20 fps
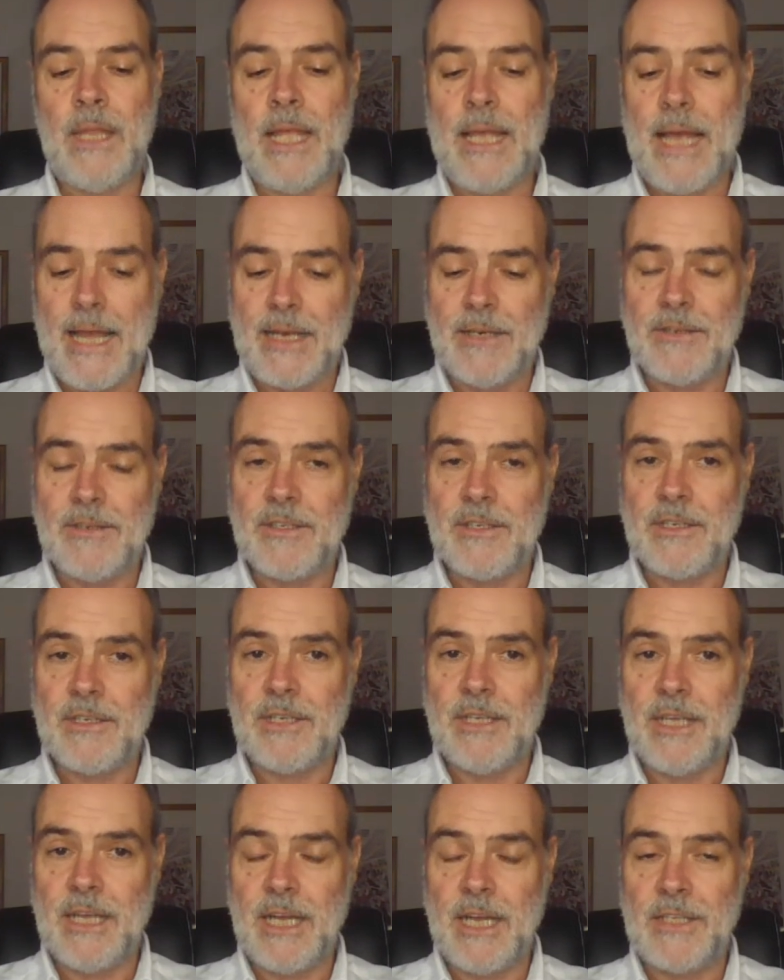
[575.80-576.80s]
and
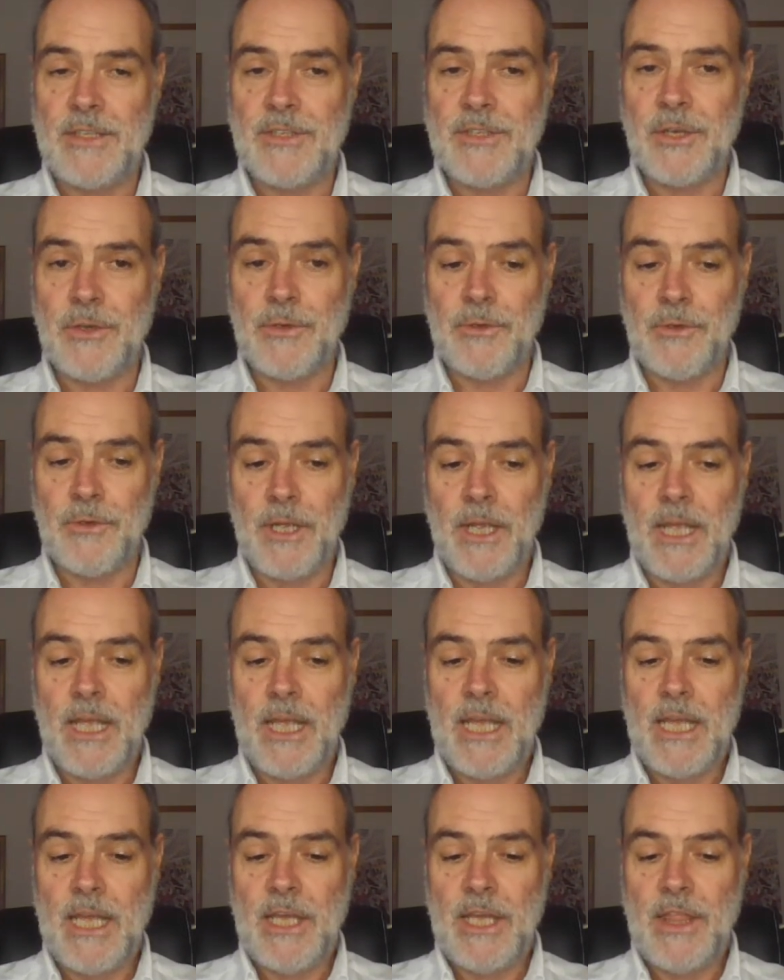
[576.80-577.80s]
and so
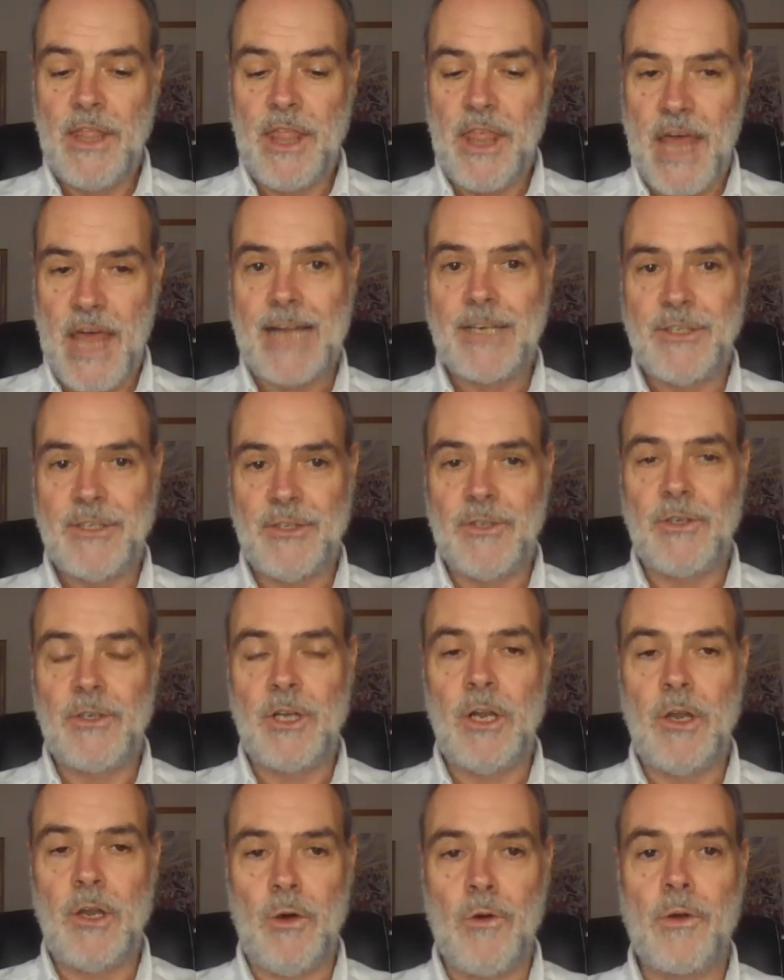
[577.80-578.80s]
that
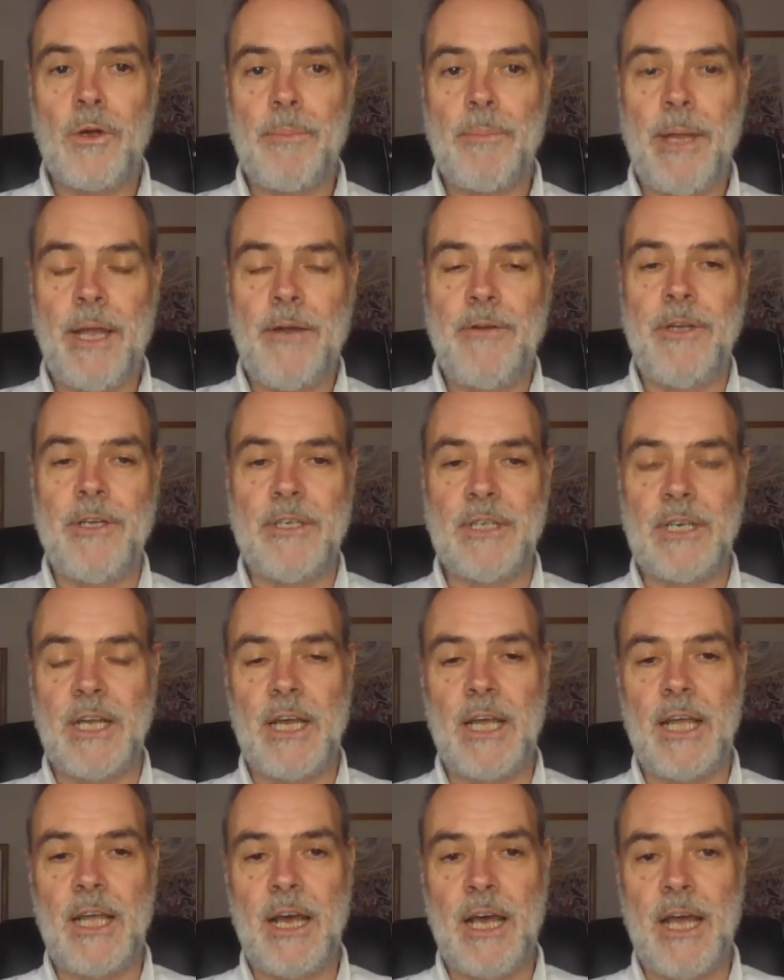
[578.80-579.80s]
took a longer period. And
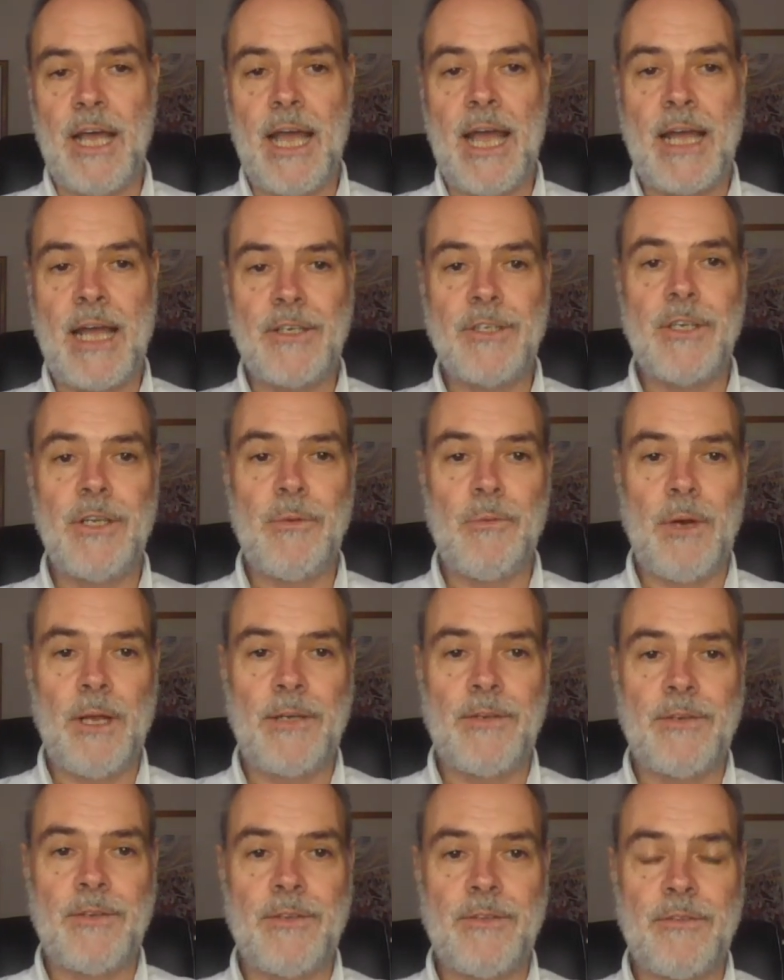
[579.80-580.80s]
I, I actually
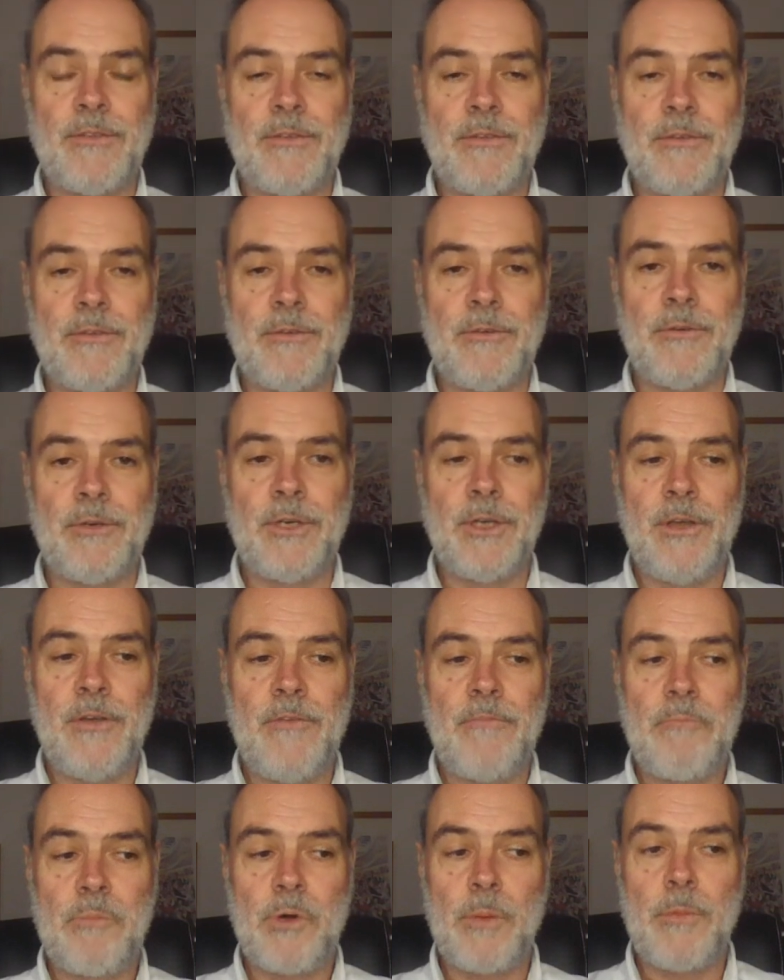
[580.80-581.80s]
went through
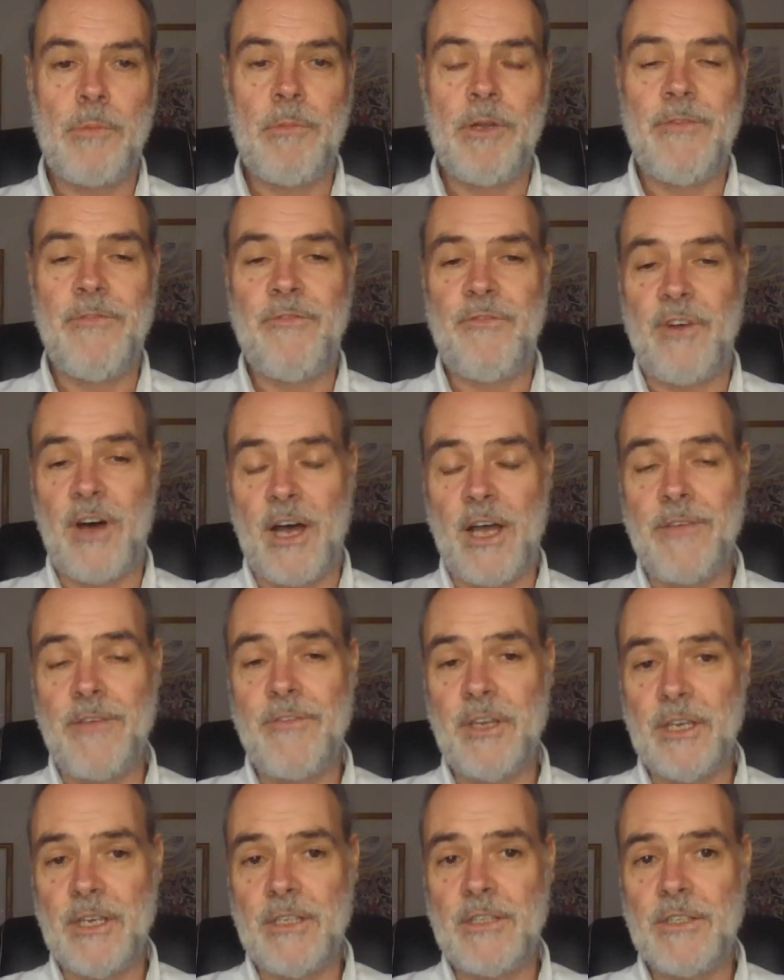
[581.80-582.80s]
probably
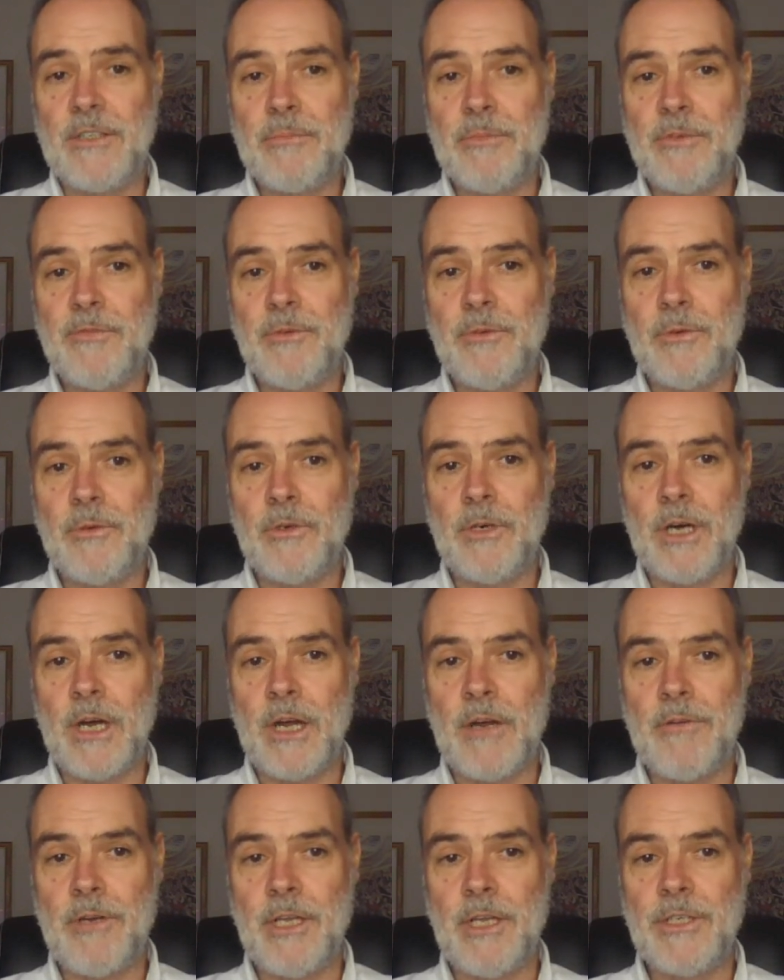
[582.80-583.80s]
five years before
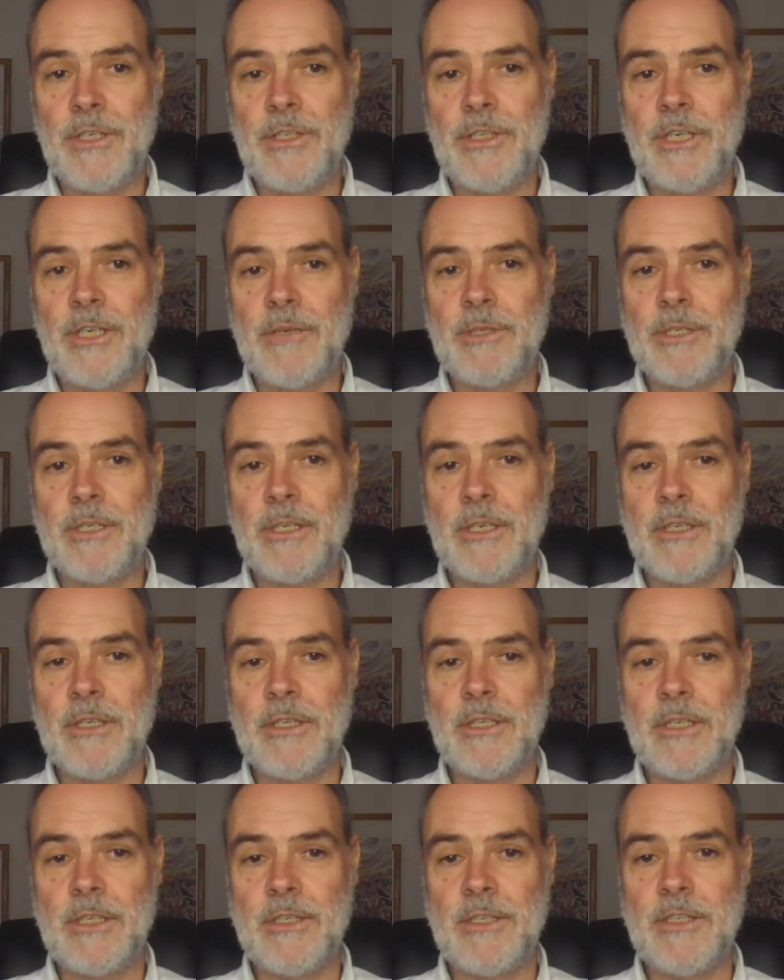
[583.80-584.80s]
our relationship
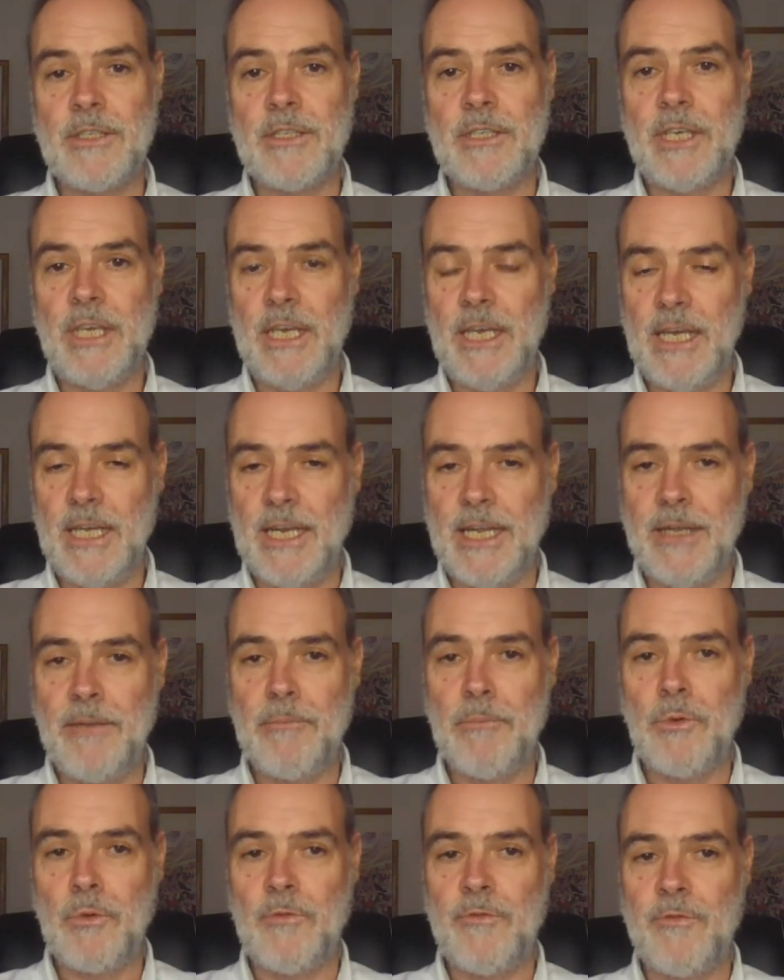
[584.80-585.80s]
started
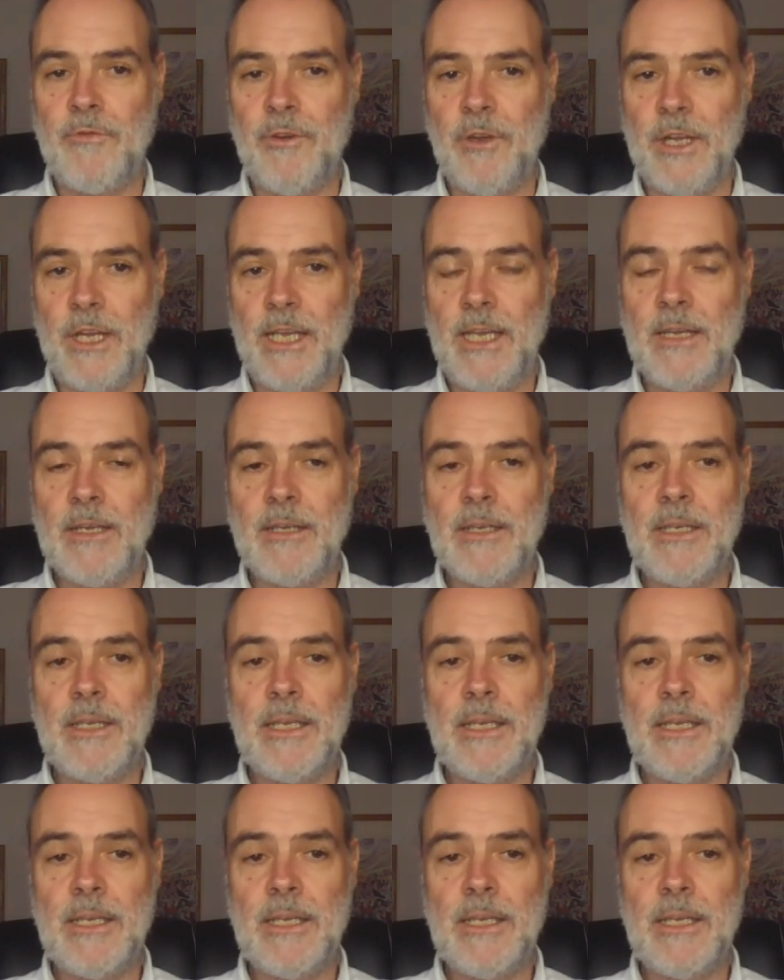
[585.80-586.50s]
healing more fully.